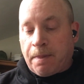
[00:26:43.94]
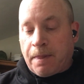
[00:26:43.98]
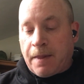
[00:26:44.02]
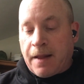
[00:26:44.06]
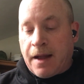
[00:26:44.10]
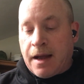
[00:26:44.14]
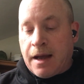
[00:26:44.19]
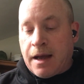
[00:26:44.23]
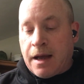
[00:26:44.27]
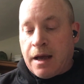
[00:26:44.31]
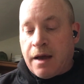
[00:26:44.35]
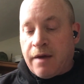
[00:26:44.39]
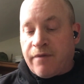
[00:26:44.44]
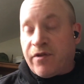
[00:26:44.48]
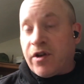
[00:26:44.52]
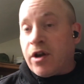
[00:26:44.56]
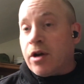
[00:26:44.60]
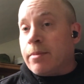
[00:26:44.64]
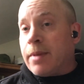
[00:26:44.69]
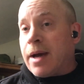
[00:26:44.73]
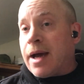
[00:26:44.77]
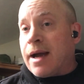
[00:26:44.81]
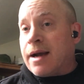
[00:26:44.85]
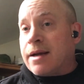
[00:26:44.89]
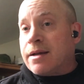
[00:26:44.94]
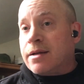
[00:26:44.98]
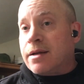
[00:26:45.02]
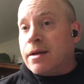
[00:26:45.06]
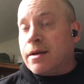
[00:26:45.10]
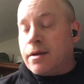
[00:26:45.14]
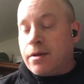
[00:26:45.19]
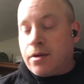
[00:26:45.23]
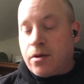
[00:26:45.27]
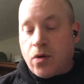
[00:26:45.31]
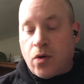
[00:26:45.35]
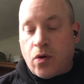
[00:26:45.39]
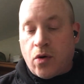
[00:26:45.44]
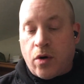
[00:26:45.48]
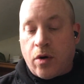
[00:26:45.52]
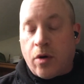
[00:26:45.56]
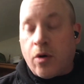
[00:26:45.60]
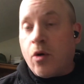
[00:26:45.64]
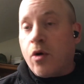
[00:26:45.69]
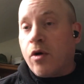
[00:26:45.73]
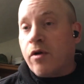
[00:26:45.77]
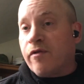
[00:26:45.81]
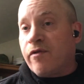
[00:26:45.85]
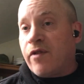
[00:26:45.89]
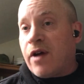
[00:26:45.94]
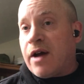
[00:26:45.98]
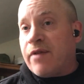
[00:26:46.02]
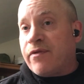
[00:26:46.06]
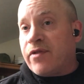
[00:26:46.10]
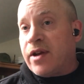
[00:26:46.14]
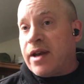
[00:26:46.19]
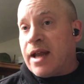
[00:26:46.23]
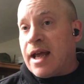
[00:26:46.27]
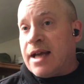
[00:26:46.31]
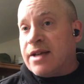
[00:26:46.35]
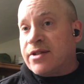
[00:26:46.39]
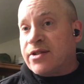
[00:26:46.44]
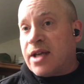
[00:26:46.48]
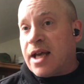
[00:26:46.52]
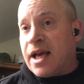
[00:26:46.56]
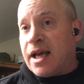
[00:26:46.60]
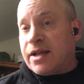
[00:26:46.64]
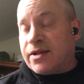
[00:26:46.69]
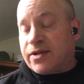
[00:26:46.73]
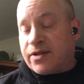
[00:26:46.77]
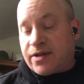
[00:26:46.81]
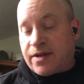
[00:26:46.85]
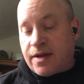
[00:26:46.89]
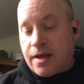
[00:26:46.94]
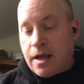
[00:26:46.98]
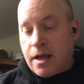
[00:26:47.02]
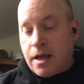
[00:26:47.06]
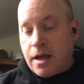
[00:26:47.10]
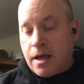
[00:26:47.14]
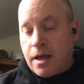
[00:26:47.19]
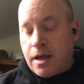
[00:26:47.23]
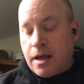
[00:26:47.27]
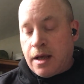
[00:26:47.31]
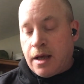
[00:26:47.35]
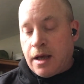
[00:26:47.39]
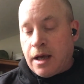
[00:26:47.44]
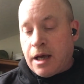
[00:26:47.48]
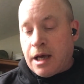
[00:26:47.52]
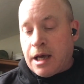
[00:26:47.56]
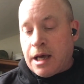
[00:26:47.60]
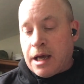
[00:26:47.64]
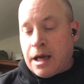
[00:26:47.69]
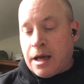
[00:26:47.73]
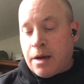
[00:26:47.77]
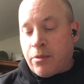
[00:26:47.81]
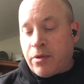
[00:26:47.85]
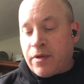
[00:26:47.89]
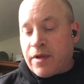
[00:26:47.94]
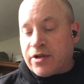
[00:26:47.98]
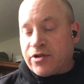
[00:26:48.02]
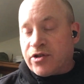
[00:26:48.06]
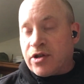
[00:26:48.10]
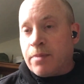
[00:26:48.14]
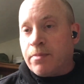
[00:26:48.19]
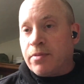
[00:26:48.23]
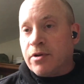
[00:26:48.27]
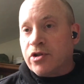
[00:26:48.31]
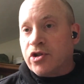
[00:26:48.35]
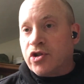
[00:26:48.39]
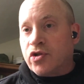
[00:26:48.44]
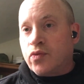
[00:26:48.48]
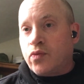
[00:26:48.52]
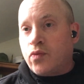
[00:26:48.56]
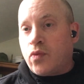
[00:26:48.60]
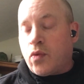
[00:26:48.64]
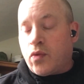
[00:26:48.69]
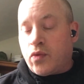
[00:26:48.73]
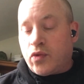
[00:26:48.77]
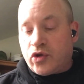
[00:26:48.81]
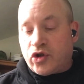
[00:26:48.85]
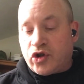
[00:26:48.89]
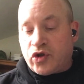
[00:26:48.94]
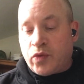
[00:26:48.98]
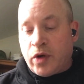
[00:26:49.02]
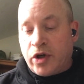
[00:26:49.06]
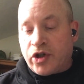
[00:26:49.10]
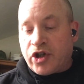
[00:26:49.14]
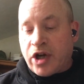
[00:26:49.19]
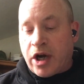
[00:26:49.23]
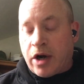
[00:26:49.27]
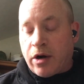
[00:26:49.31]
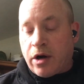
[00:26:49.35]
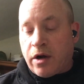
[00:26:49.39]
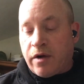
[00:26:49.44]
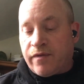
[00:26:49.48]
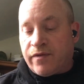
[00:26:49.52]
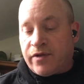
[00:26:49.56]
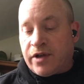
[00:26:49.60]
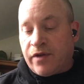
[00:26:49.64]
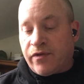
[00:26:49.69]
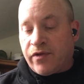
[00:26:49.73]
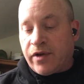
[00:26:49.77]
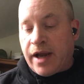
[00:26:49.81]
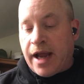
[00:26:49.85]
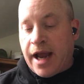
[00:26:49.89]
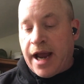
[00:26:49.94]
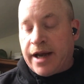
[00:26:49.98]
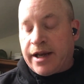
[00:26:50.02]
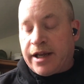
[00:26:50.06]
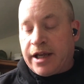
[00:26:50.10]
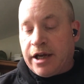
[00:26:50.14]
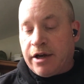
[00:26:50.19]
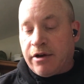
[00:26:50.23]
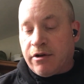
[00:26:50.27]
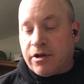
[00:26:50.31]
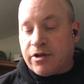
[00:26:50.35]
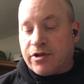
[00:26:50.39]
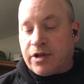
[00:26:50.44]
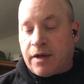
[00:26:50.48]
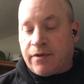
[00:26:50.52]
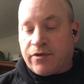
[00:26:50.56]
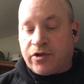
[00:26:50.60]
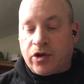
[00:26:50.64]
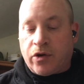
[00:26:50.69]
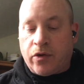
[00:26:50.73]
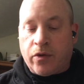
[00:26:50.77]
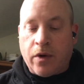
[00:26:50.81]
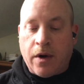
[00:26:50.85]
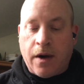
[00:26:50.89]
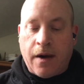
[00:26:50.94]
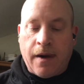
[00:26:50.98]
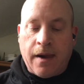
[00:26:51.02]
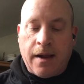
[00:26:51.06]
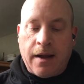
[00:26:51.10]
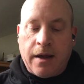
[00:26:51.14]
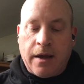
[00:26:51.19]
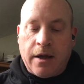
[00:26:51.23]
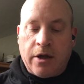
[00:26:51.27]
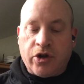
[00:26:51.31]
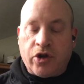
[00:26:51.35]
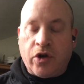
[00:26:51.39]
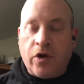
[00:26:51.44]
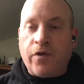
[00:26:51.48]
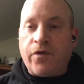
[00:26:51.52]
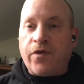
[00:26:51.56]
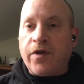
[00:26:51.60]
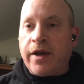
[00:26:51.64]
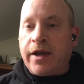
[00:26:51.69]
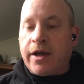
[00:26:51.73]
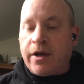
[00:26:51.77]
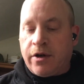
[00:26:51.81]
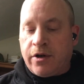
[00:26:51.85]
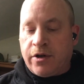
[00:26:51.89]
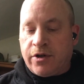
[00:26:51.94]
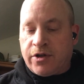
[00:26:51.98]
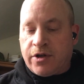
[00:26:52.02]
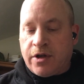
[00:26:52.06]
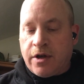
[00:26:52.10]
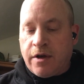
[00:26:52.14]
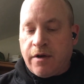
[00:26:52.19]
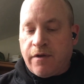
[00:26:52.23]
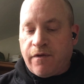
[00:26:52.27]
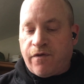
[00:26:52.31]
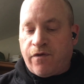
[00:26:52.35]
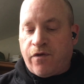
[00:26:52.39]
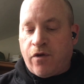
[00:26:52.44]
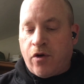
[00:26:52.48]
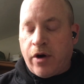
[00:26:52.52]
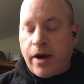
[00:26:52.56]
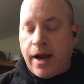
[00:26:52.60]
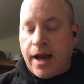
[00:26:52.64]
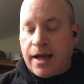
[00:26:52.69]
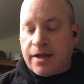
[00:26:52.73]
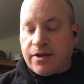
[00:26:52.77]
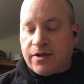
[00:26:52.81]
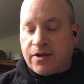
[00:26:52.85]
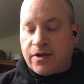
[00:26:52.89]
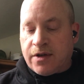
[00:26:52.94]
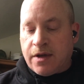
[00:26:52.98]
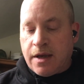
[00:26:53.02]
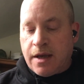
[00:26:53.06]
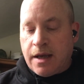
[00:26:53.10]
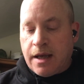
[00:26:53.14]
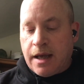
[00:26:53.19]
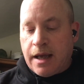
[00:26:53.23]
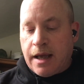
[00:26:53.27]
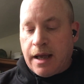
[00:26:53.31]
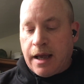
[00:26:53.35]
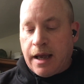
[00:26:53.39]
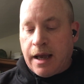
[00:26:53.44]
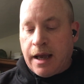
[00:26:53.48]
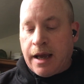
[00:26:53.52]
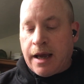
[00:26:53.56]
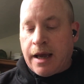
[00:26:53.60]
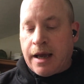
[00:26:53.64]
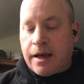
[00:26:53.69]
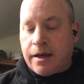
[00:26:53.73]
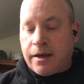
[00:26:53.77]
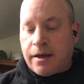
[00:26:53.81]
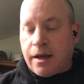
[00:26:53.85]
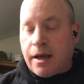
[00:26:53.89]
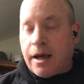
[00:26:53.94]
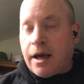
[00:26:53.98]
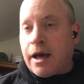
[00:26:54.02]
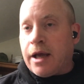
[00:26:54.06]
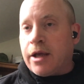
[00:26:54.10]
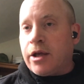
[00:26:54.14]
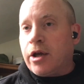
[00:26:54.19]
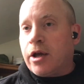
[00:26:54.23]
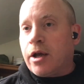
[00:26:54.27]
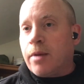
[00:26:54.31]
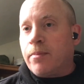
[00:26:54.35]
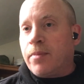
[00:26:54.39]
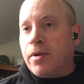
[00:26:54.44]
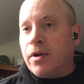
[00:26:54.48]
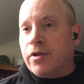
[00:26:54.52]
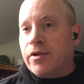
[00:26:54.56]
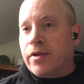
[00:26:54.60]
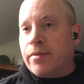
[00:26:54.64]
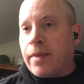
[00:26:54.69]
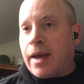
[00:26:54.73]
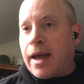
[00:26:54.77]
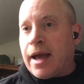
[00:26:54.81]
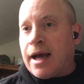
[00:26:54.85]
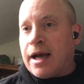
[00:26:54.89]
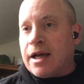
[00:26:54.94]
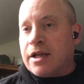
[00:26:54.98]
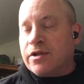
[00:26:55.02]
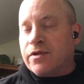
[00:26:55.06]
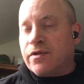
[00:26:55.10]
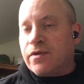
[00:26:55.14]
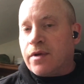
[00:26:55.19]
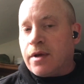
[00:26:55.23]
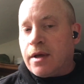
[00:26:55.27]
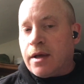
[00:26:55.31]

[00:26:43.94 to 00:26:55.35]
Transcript: uh, Wehrmacht or, or Waffen SS uh, with a simple sw switch out of different headgear and stuff. So two figures, four heads, and uh, you can build them as